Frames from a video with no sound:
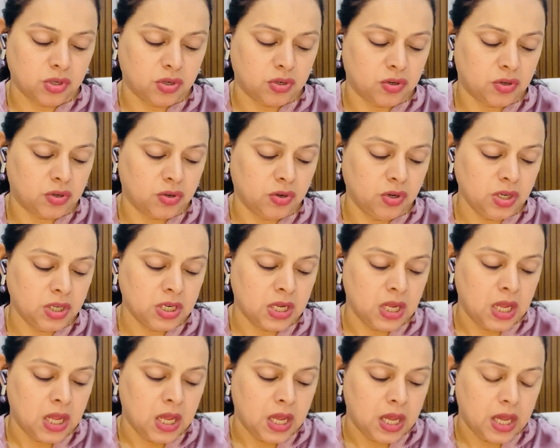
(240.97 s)
or not,
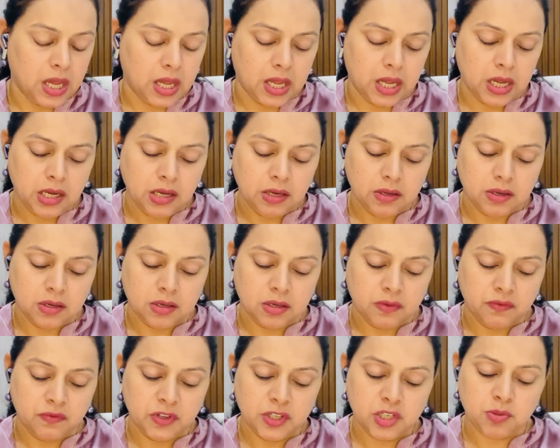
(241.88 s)

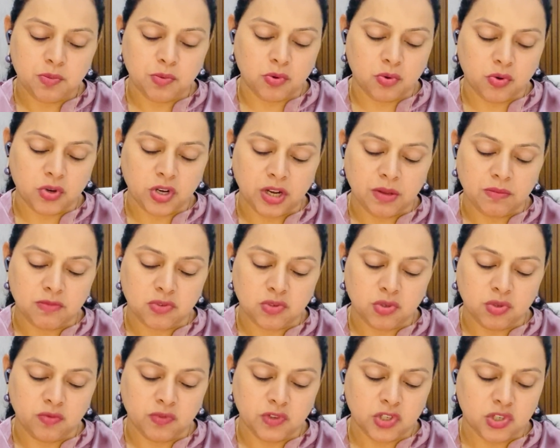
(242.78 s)
and which programs do
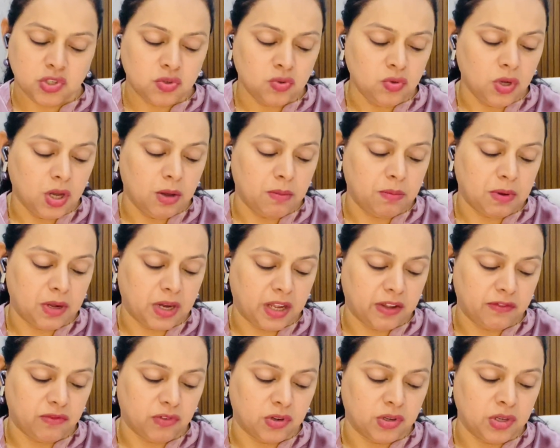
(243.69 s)
you wish to apply
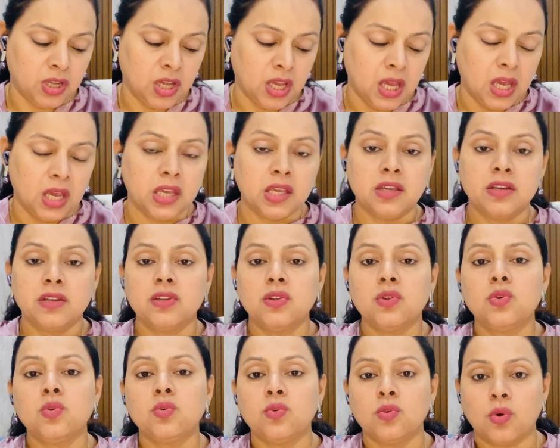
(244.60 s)
for. Here you
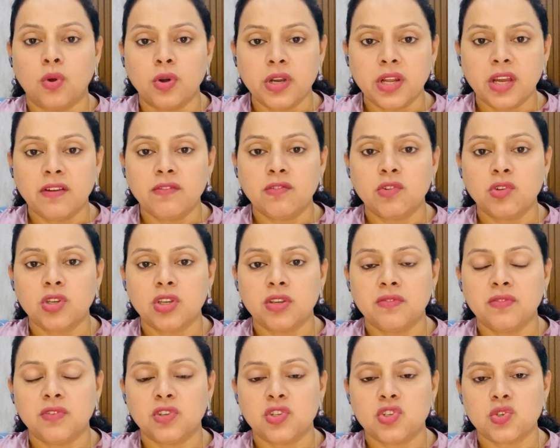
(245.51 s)
do not have to
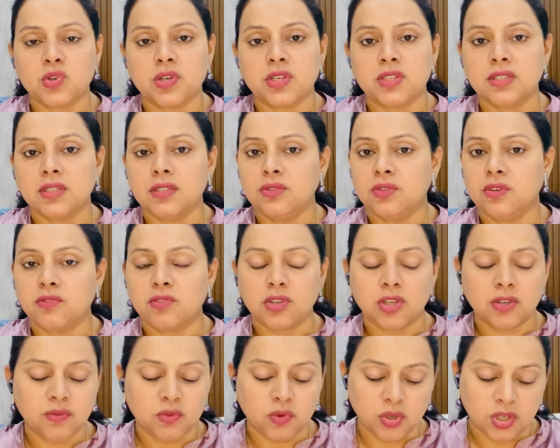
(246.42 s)
give your choices, you have to
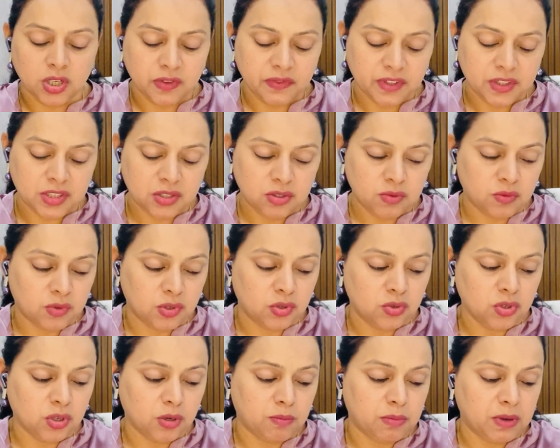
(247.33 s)
give only whether you want
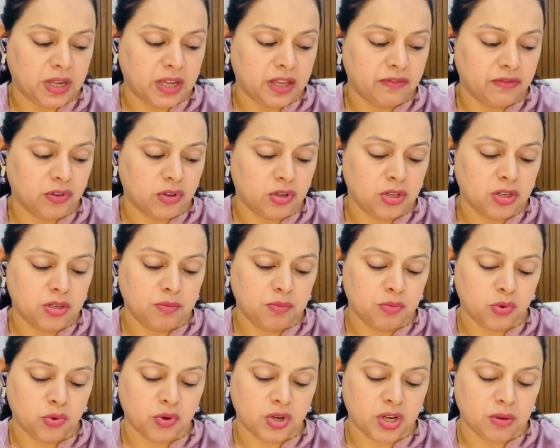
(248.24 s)
to apply for a
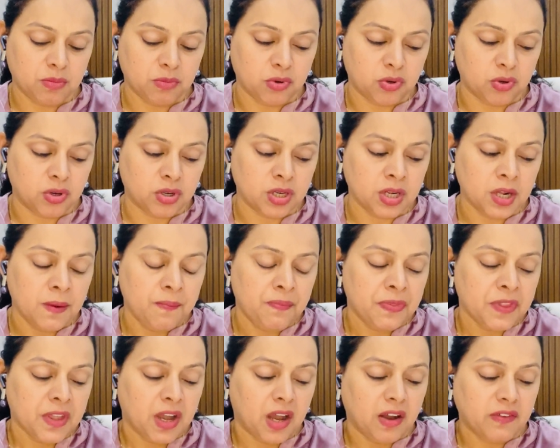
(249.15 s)
program or not.
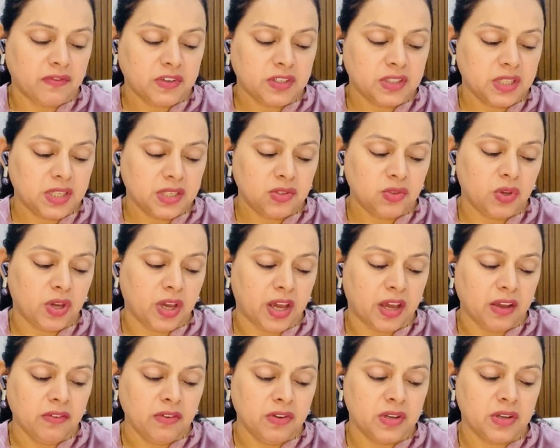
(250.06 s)
After that, you
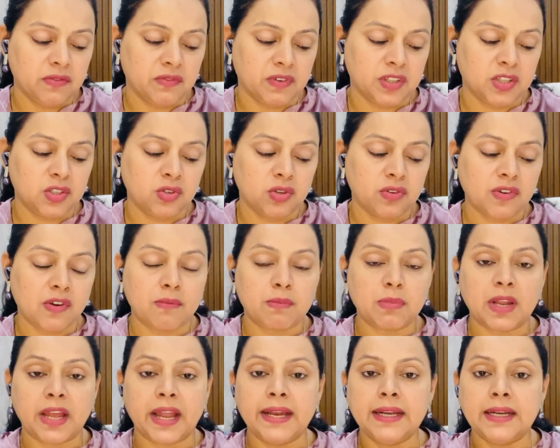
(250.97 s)
have whether you have
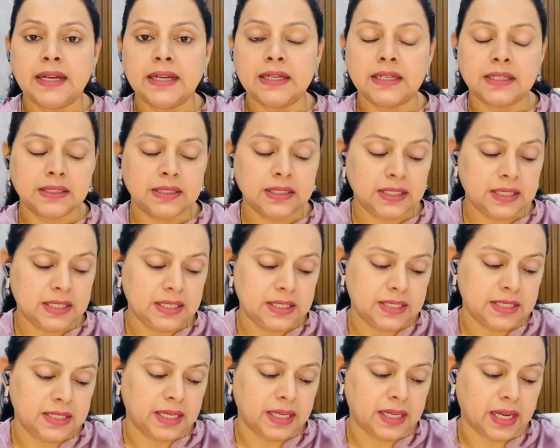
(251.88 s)
applied under the
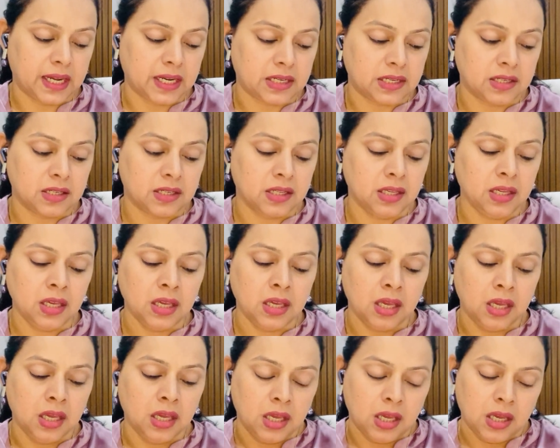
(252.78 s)
ECA category,
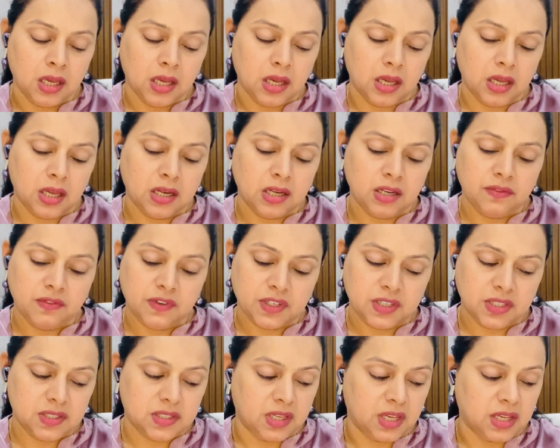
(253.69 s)
and if it
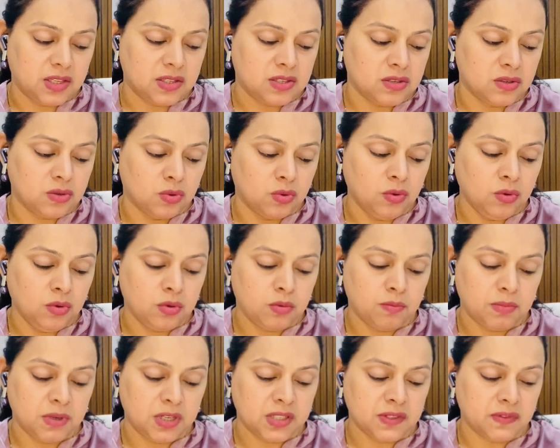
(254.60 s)
is yes, no,
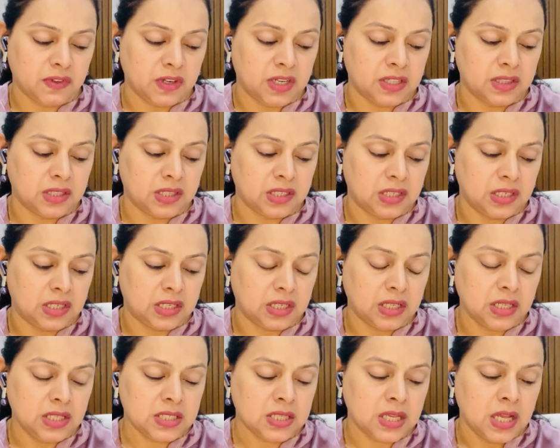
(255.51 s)
please fill in the
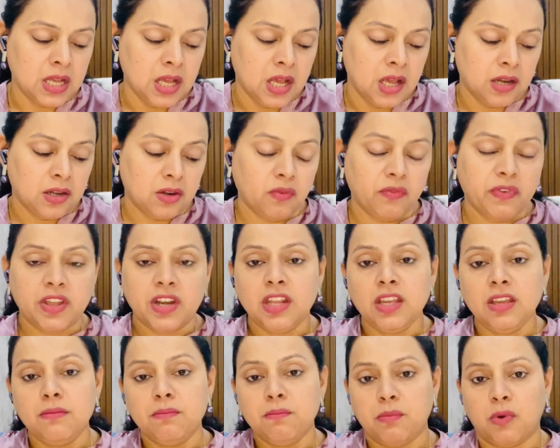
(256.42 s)
details. Now
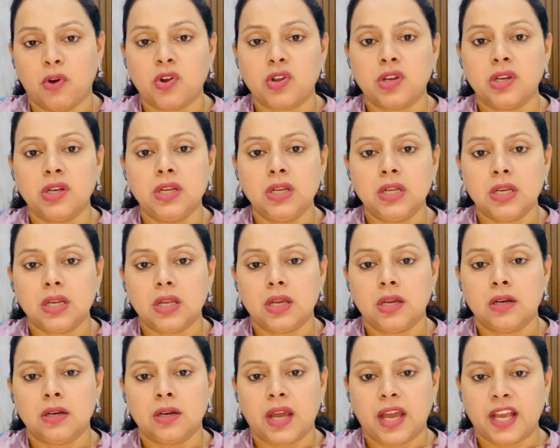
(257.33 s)
very important
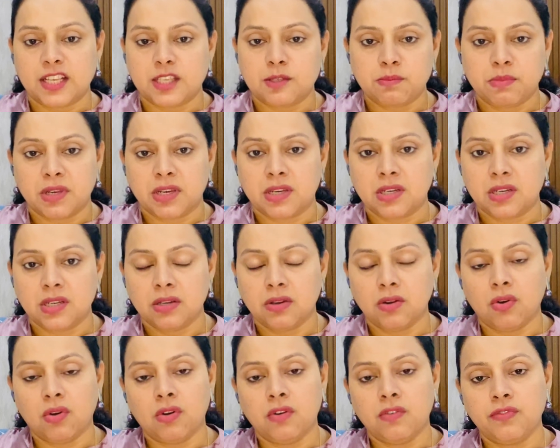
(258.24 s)
aspect
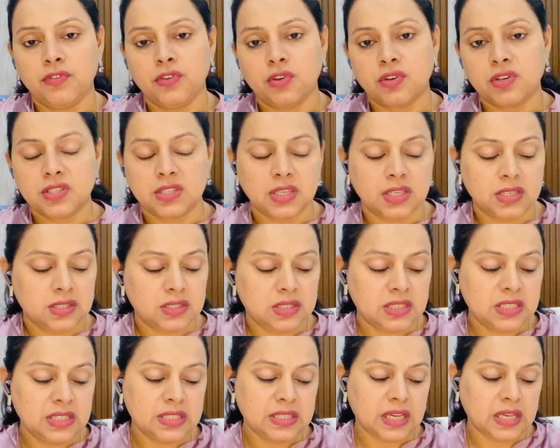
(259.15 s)
of your
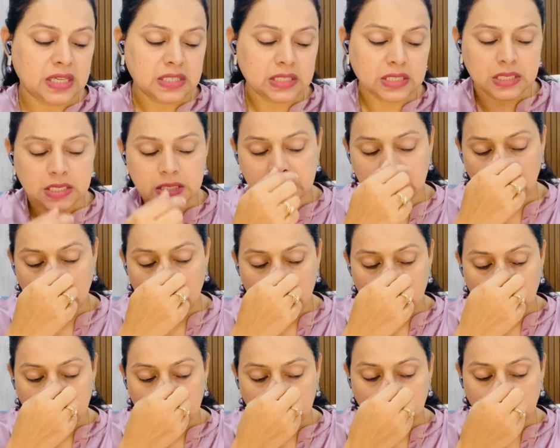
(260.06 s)
CSAS is
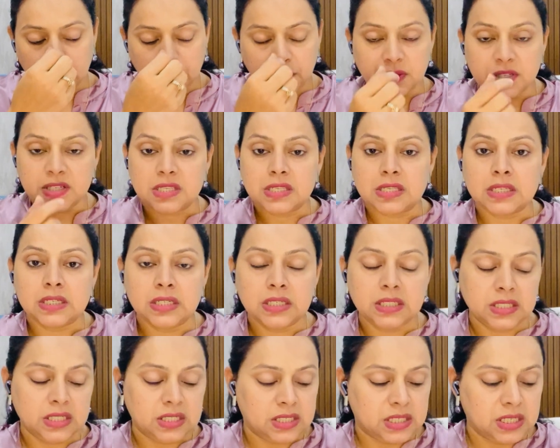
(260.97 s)
the personal
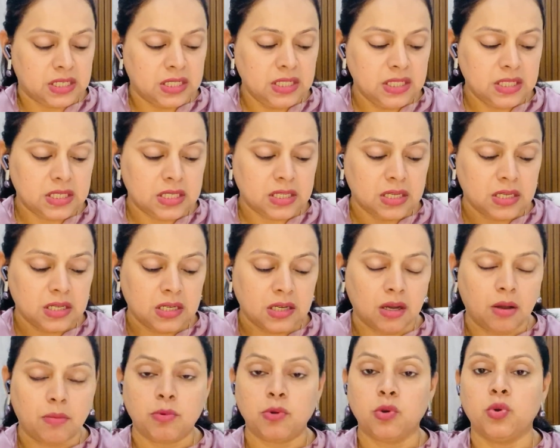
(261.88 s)
details
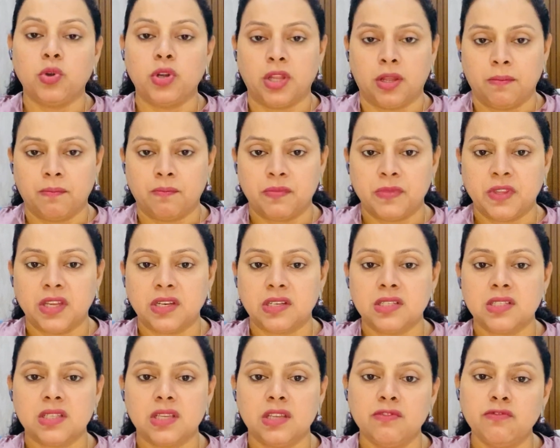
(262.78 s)
uploading, that
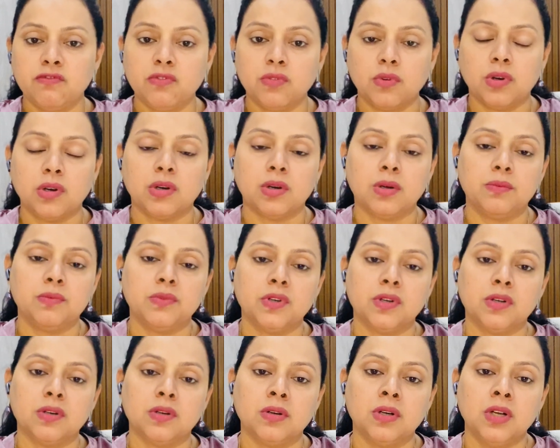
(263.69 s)
is
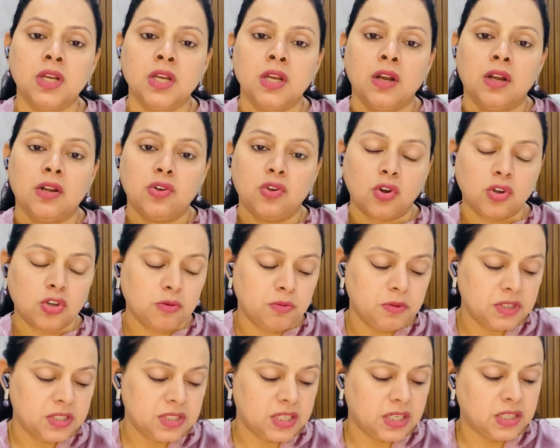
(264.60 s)
the
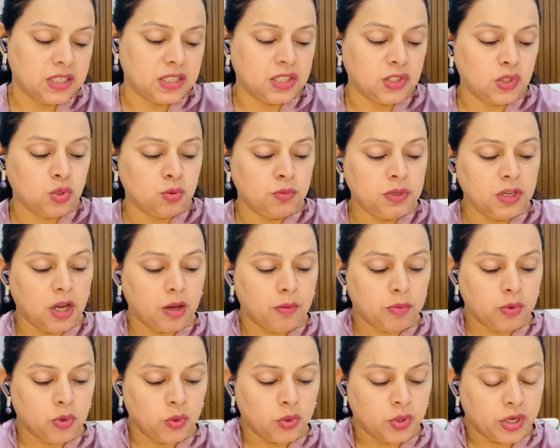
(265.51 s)
documents that need to be
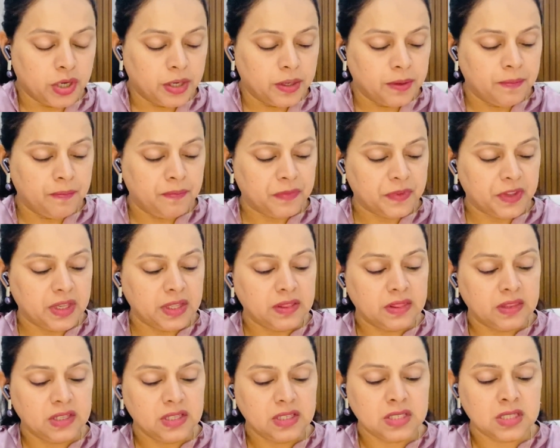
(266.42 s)
uploaded. In
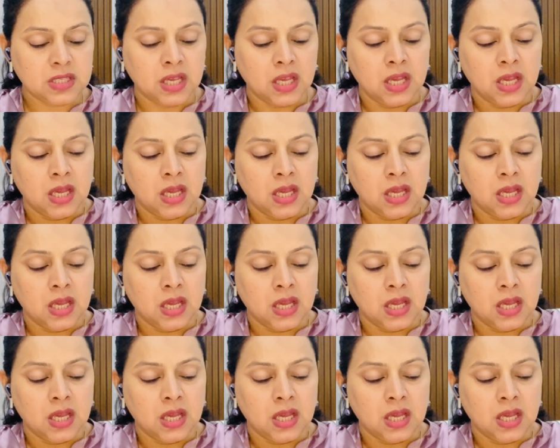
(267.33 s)
this,